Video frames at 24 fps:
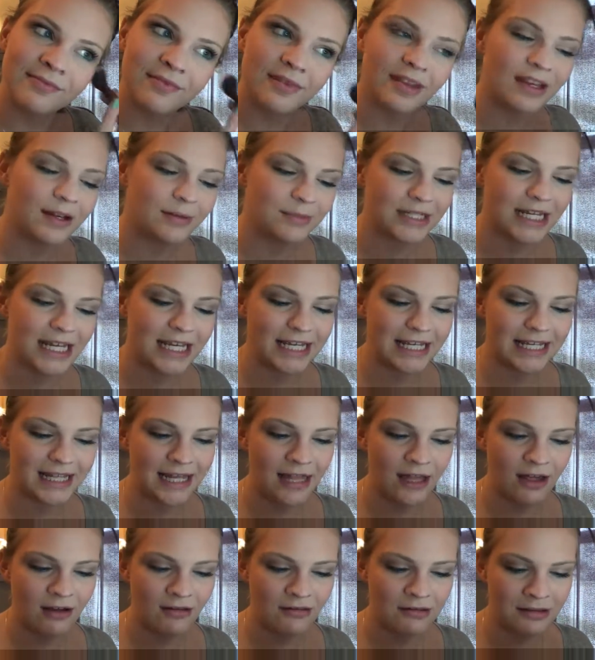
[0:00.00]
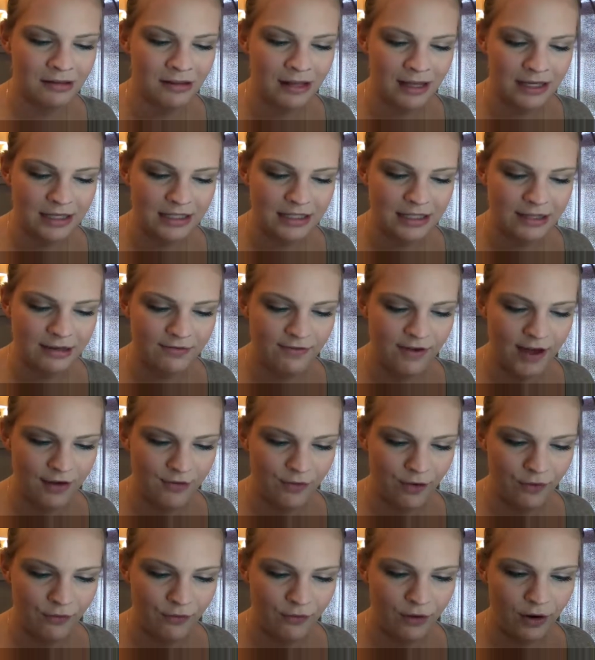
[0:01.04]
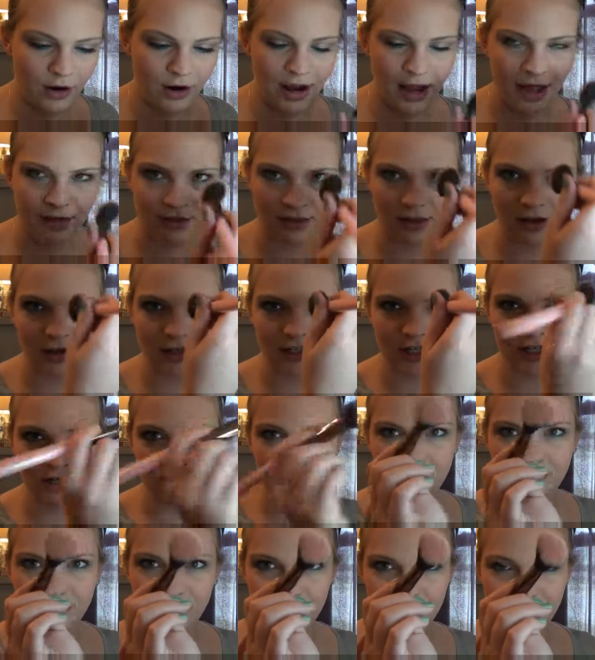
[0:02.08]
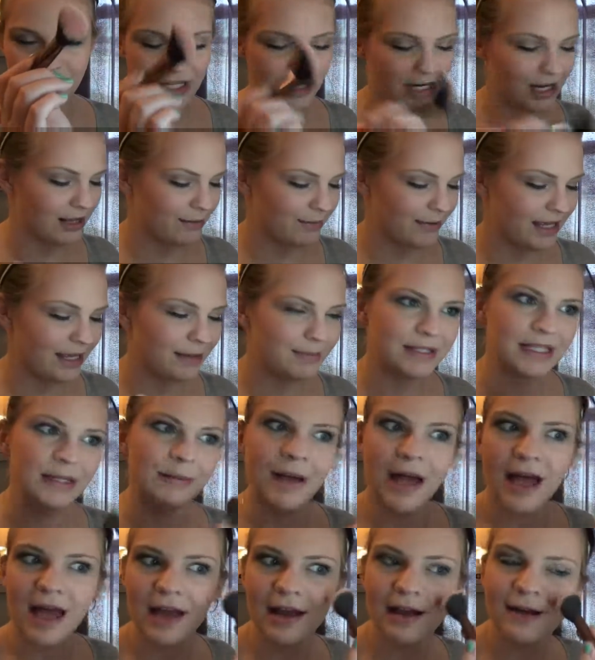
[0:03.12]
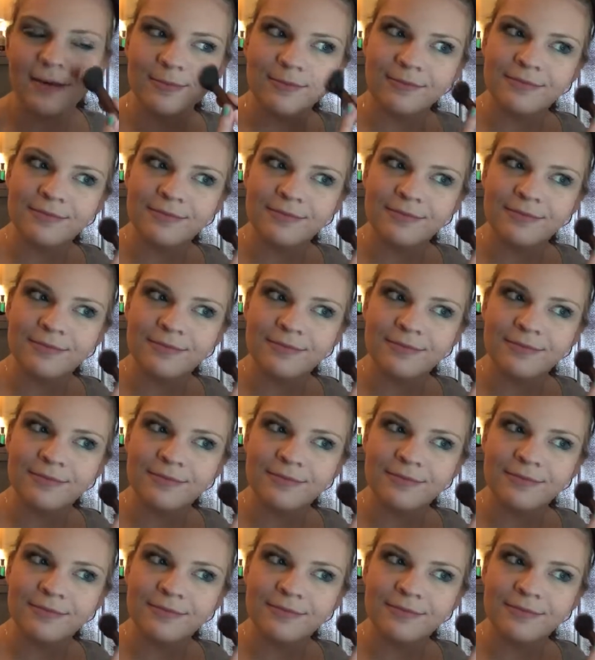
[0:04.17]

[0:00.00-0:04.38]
And I'm taking that on a Luxie 504 large angled brush that I got in my Ipsy bag